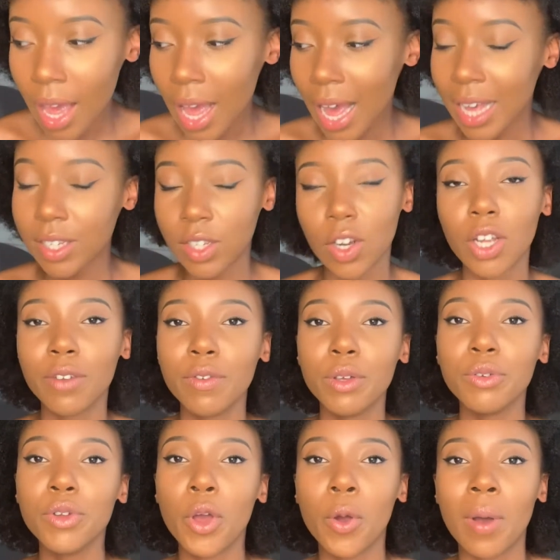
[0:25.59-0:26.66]
As a lot of you
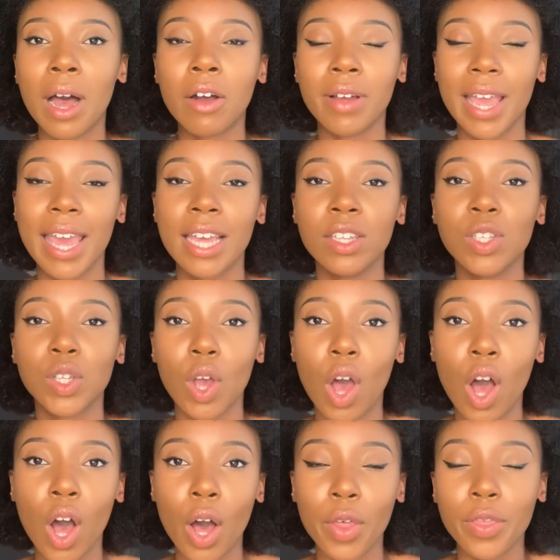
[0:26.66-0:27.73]
know, our ends
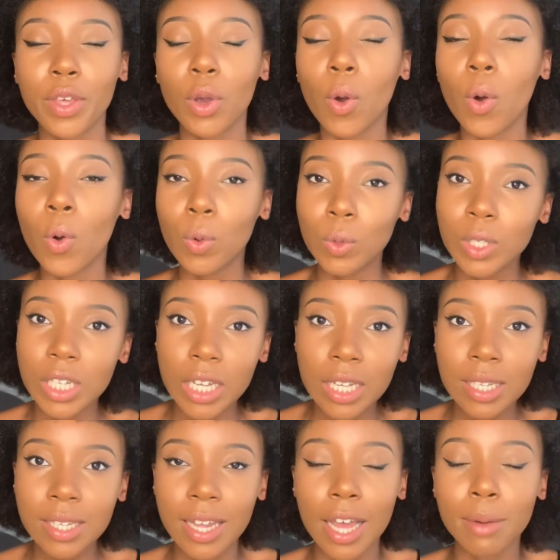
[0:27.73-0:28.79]
are the
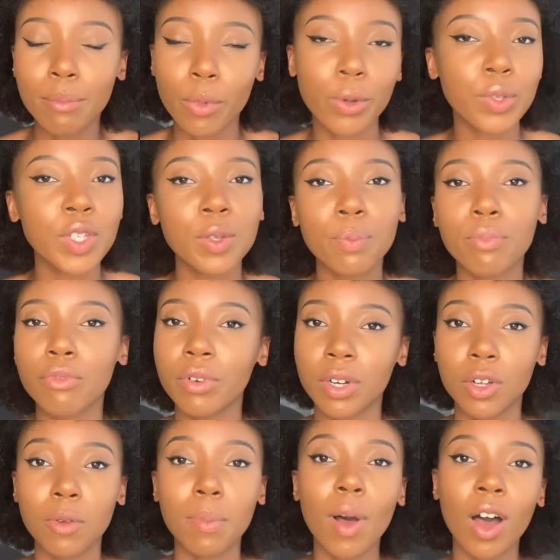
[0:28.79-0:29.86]
oldest and most
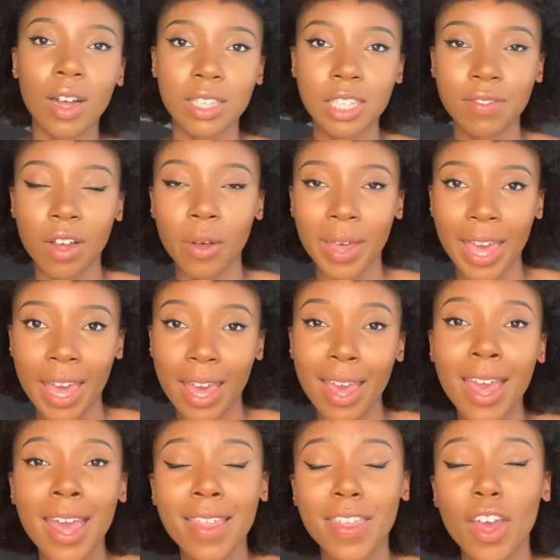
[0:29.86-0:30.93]
brittle parts of our hair.
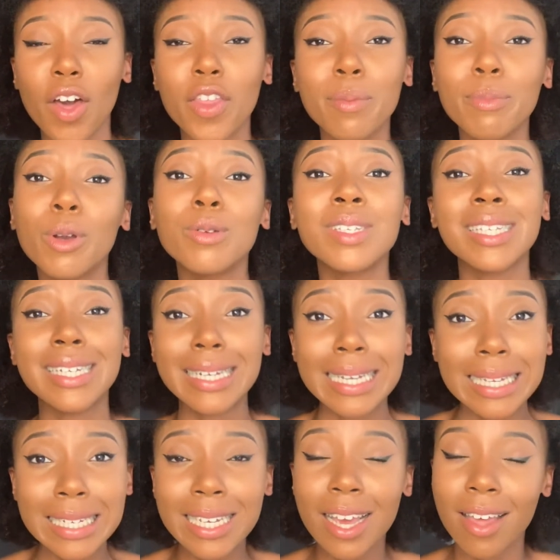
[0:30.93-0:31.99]
They are the most
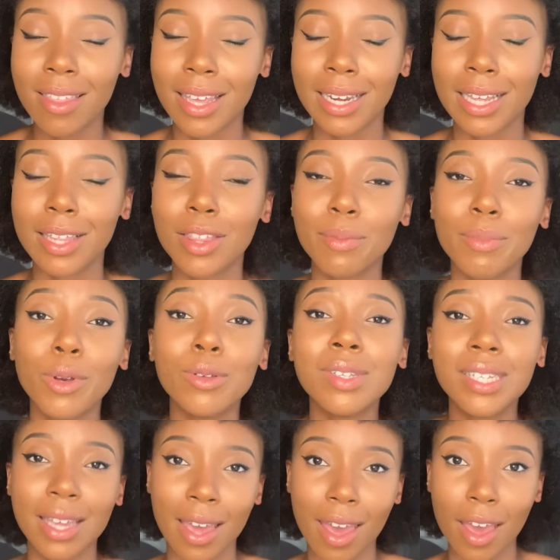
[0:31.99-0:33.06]
needy and they need the most
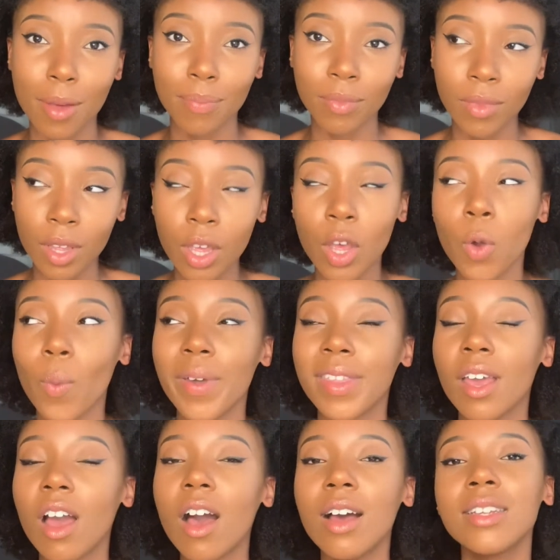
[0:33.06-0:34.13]
care. When they
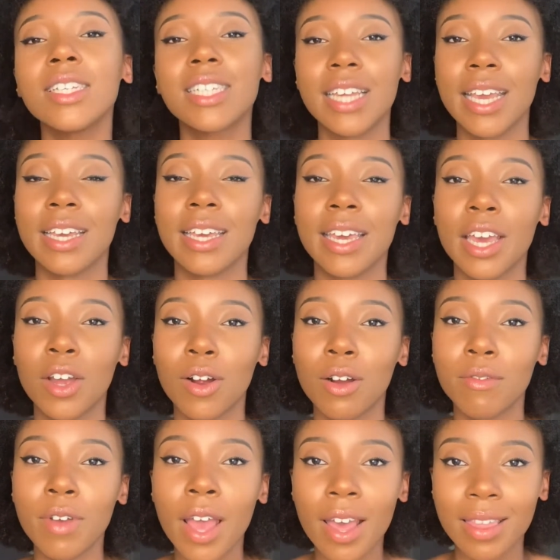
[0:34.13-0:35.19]
aren't taken care of,
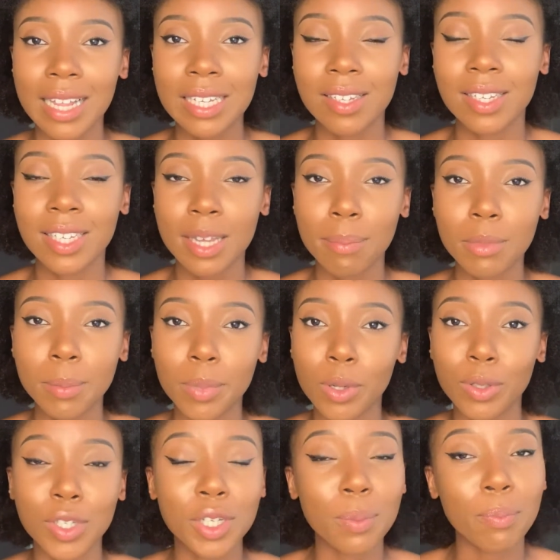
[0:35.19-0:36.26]
they're susceptible
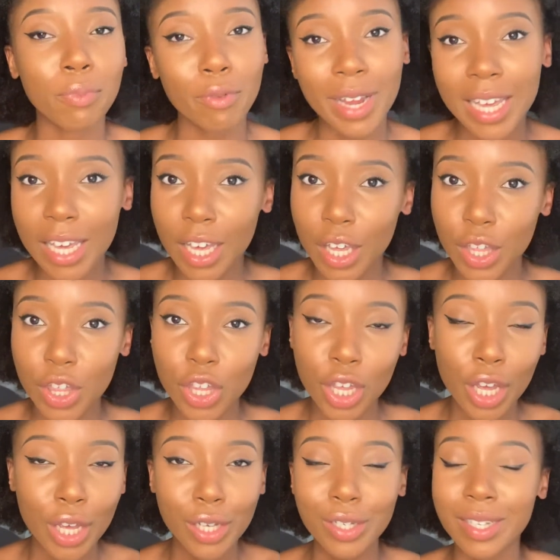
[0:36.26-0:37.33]
to breakage,
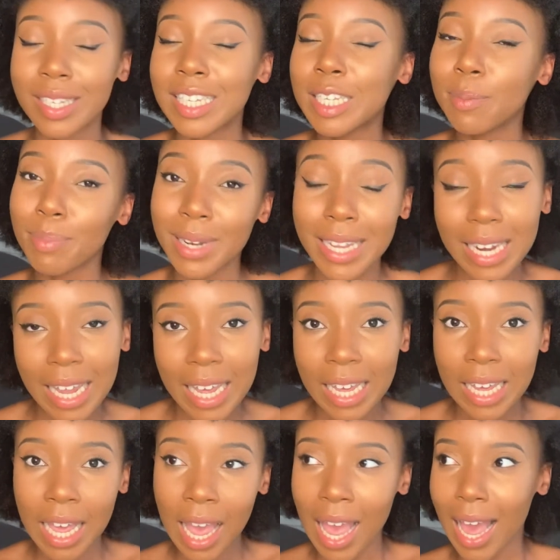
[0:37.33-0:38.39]
to splitting,
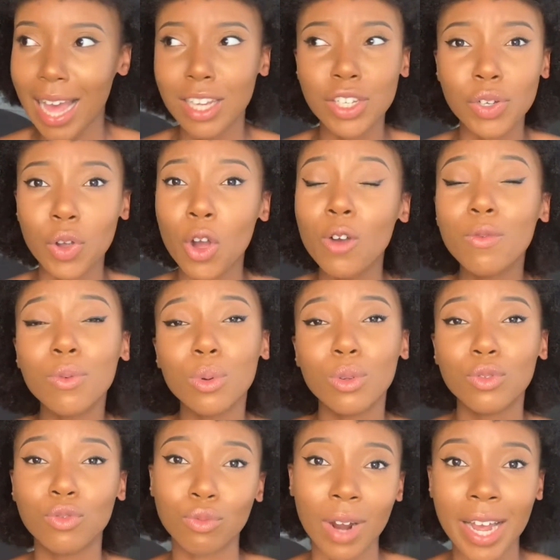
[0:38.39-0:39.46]
and to overall
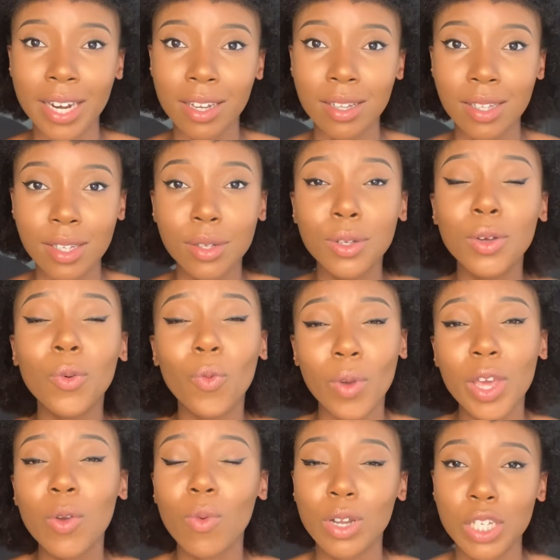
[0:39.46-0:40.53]
dryness. We
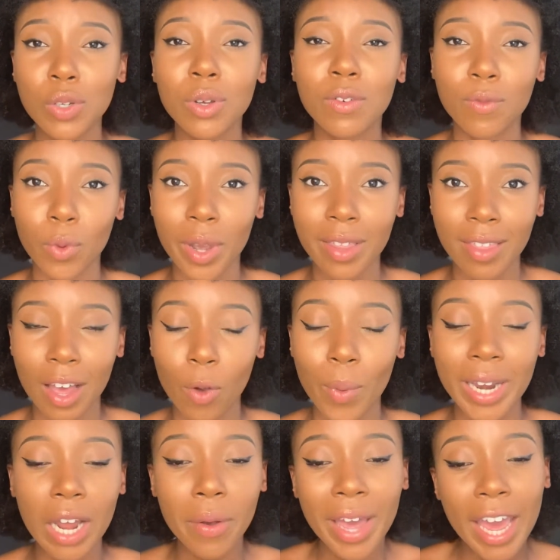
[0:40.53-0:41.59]
want to avoid that. When
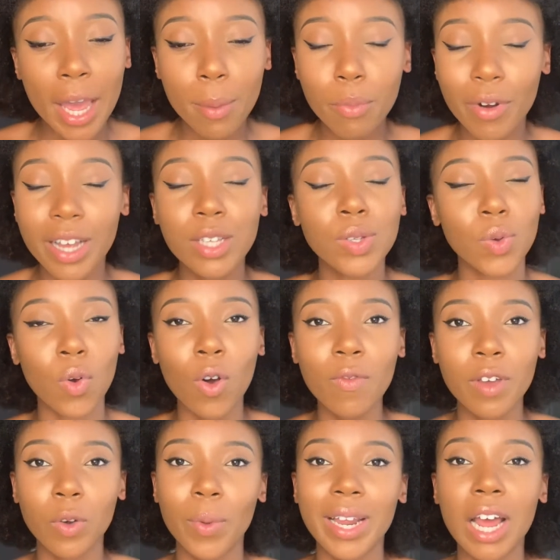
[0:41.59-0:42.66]
our hair breaks off
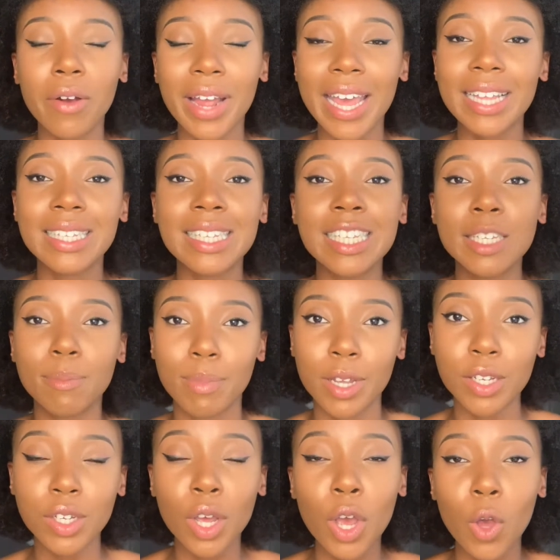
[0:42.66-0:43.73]
and when our ends
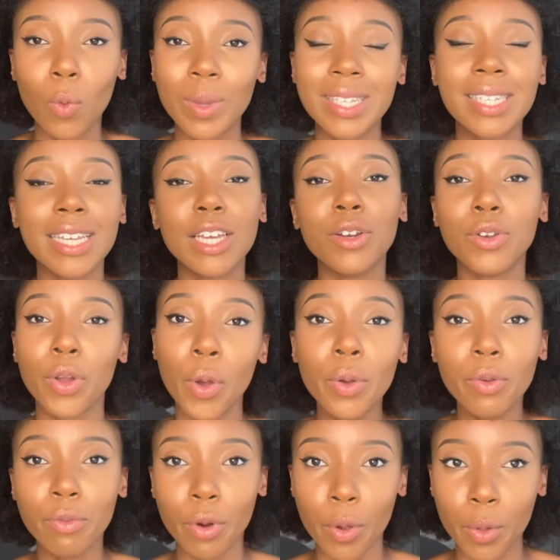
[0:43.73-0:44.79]
split, we see no
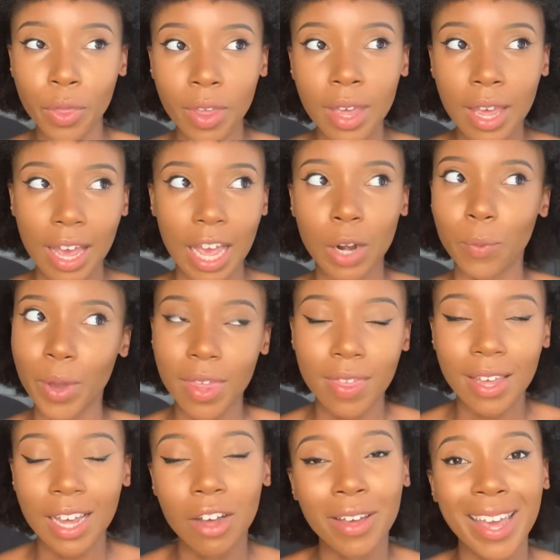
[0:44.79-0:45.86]
growth and we
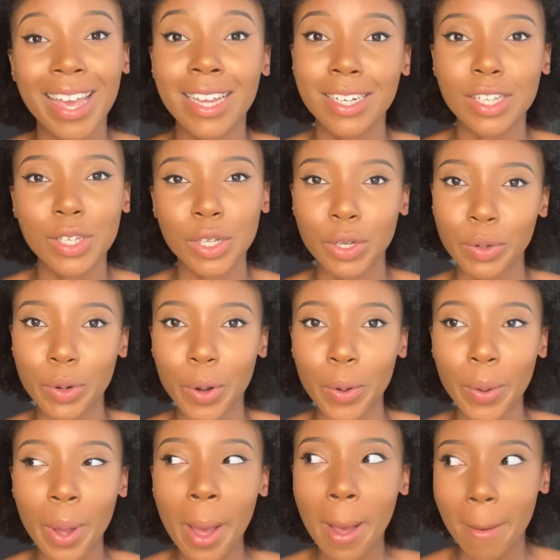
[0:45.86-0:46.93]
think our hair doesn't grow.
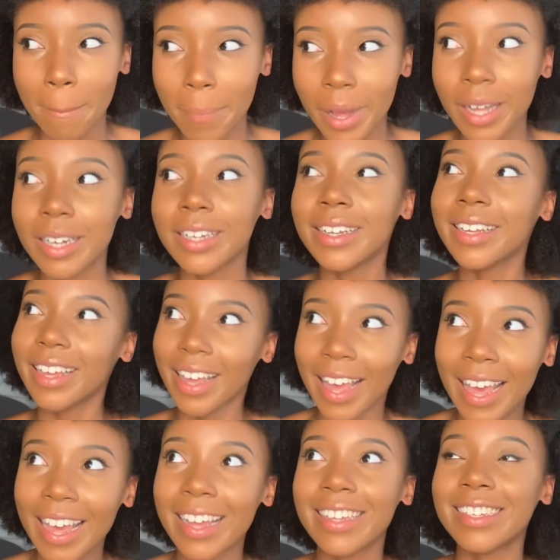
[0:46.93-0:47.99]
But
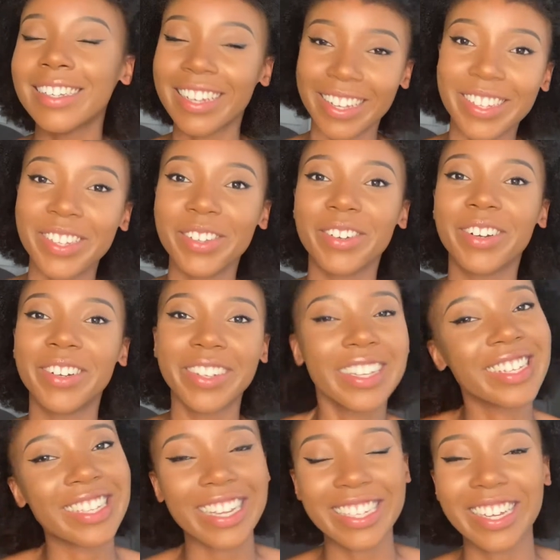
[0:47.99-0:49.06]
hair does grow because
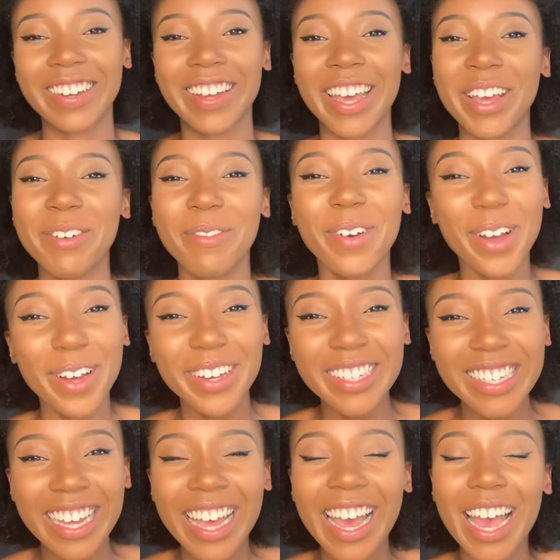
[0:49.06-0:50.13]
that's how hair works,
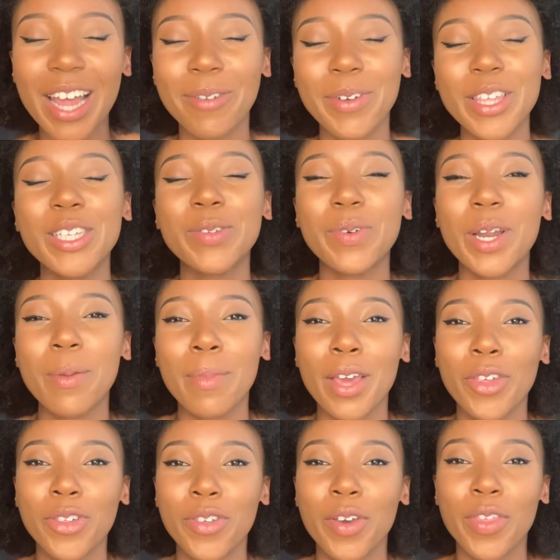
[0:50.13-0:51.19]
and we just want to make
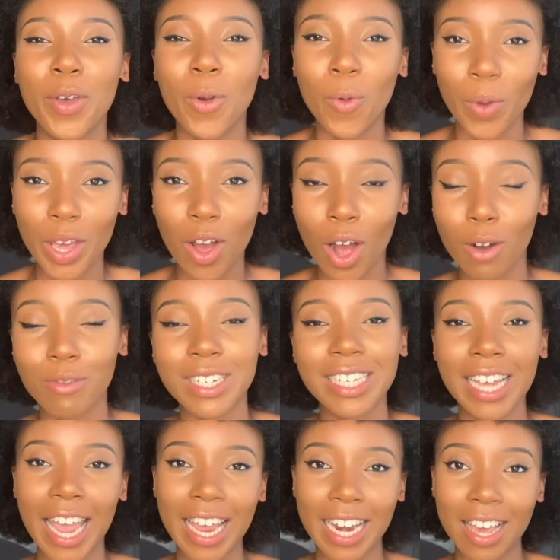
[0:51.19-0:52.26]
sure that we are
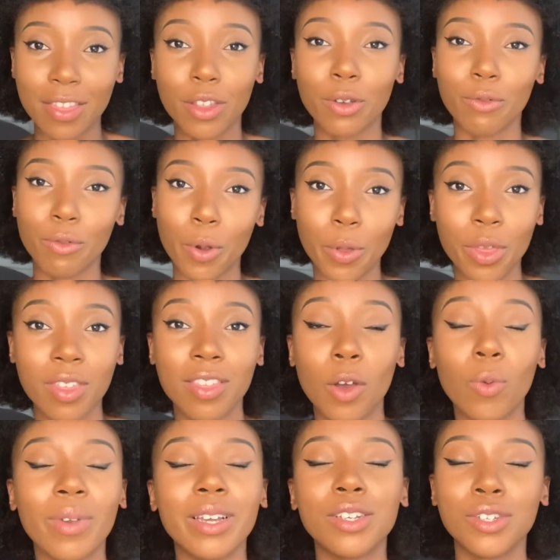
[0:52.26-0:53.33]
retaining the growth
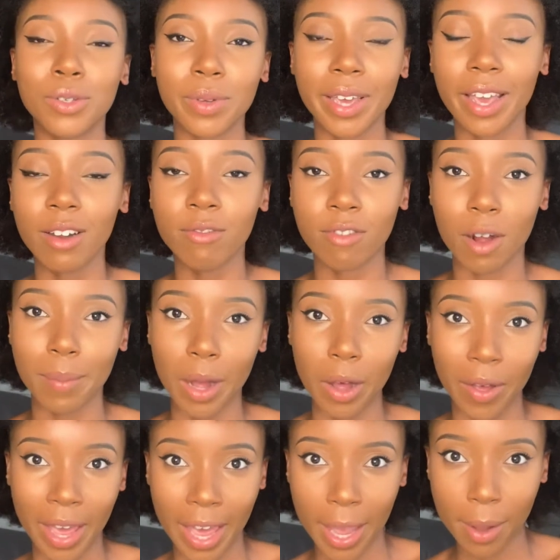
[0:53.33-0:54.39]
that we do get from our
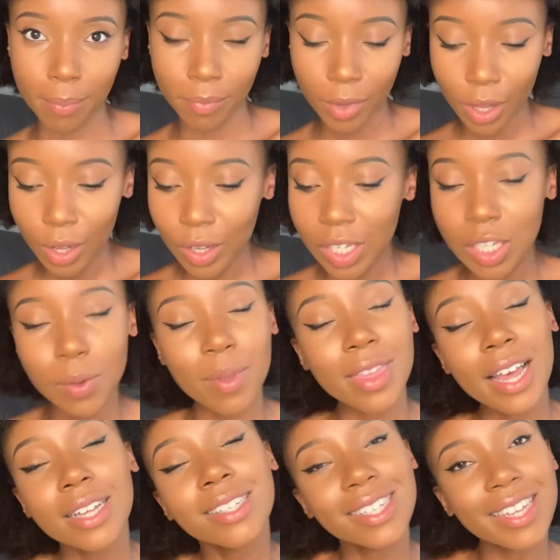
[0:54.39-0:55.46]
hair. So with
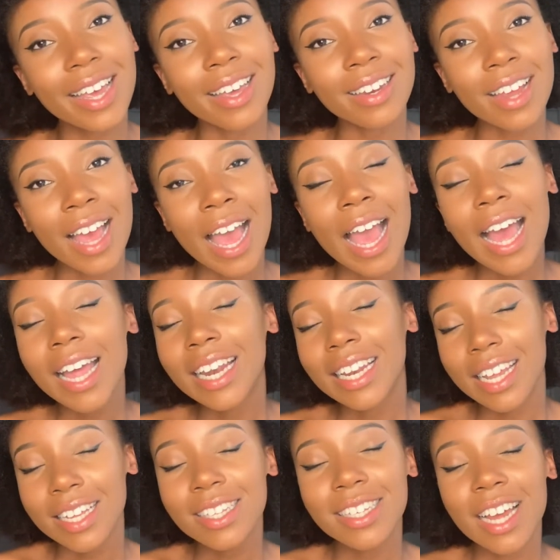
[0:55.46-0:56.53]
that said,
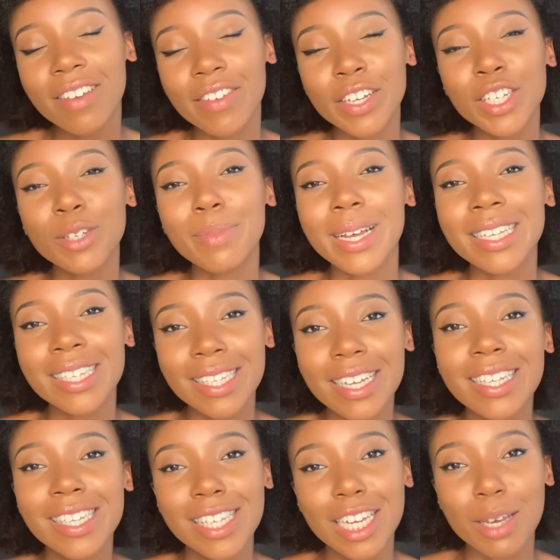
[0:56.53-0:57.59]
let's dive into my
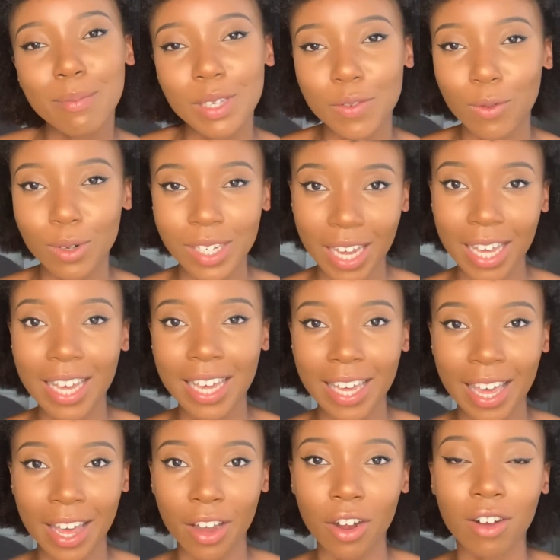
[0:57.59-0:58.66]
6 tips for taking
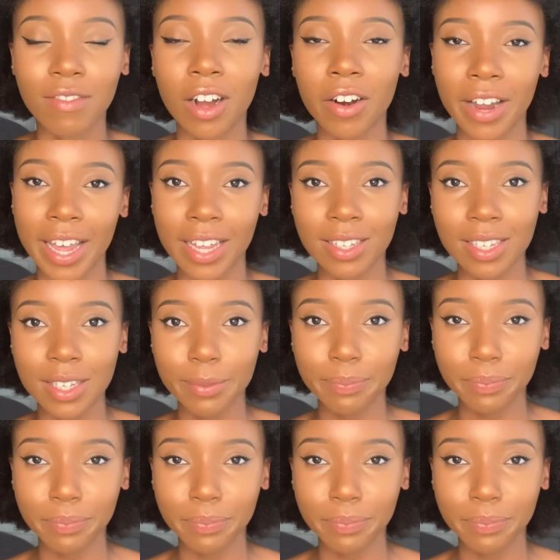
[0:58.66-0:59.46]
care of our ends.